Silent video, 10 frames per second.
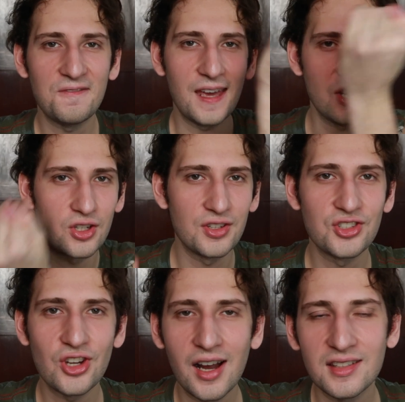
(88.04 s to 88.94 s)
facial
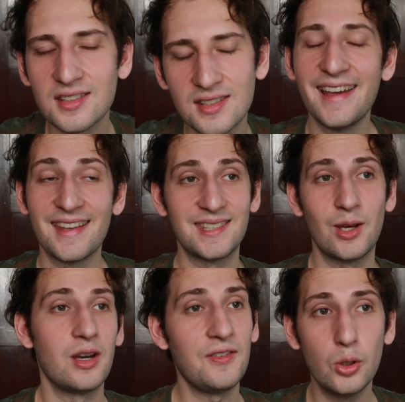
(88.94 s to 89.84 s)
shots,
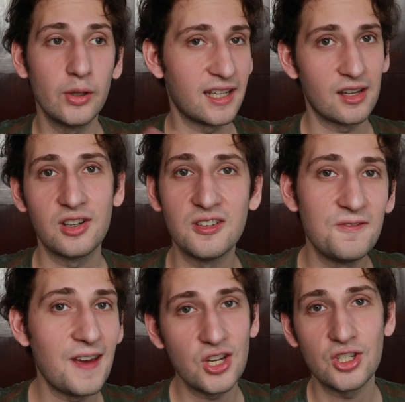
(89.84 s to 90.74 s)
so if you like a good
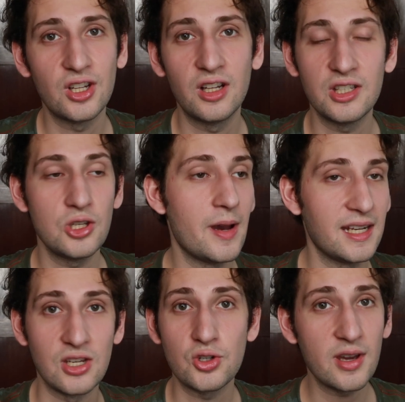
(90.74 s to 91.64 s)
facial, you
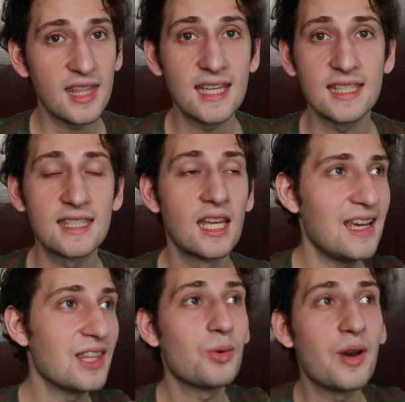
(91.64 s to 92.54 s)
might enjoy this.
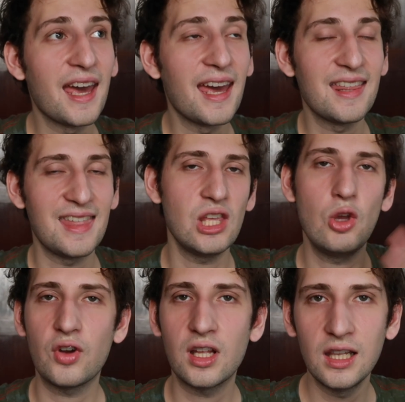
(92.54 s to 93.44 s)
Either way, thank
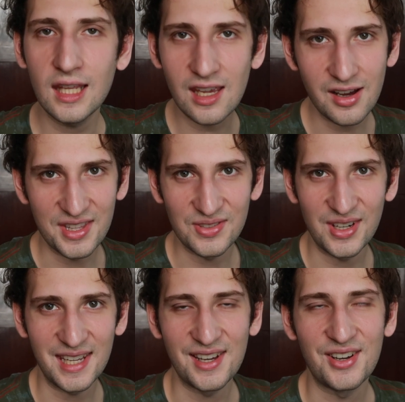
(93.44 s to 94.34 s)
you for clicking on this
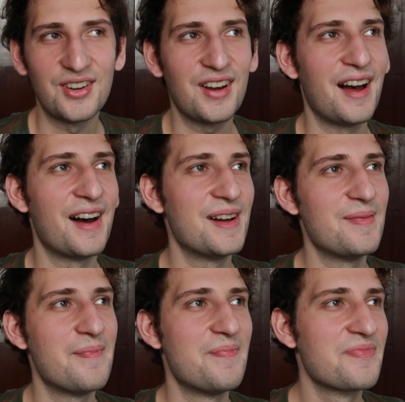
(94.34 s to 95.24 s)
video,
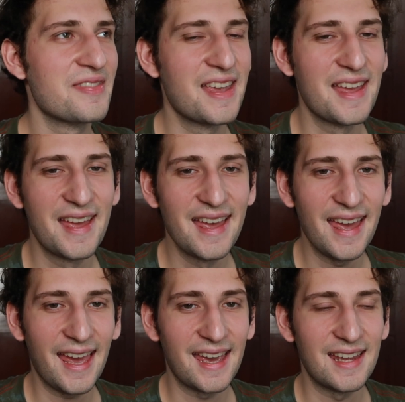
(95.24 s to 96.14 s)
um,
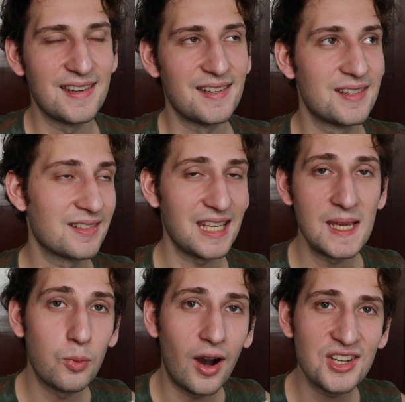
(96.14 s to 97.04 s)
and
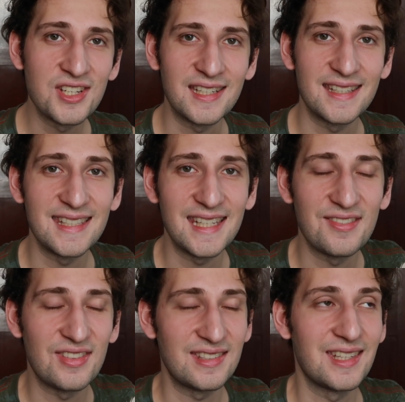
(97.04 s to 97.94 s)
keep watching to see
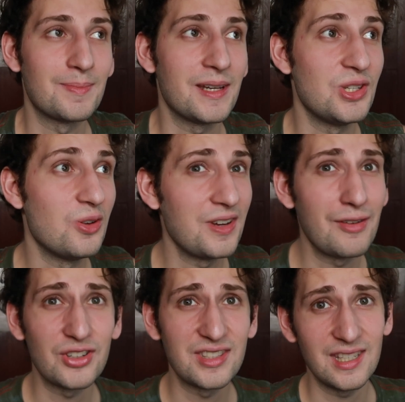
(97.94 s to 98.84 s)
if this is my new
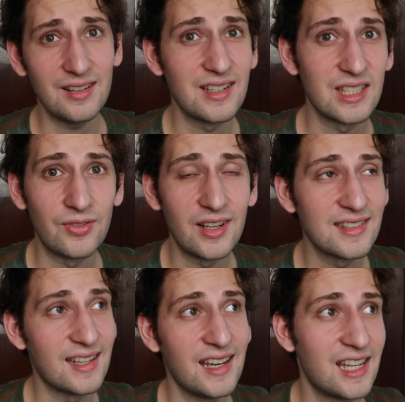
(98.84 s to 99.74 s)
favorite series of
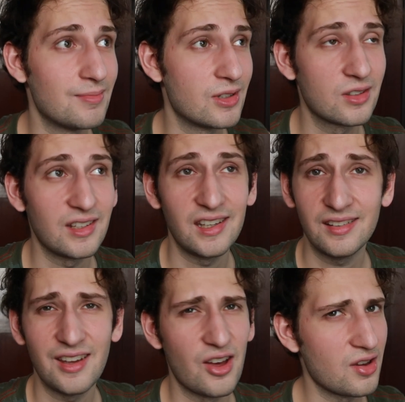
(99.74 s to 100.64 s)
all time,
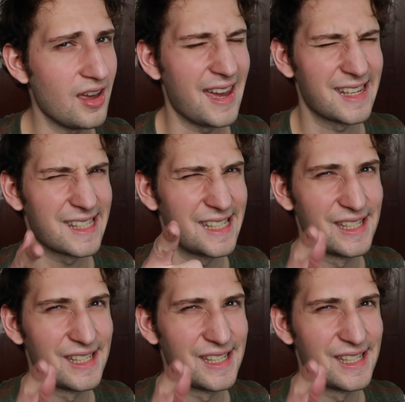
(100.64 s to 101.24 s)
okay? Okay.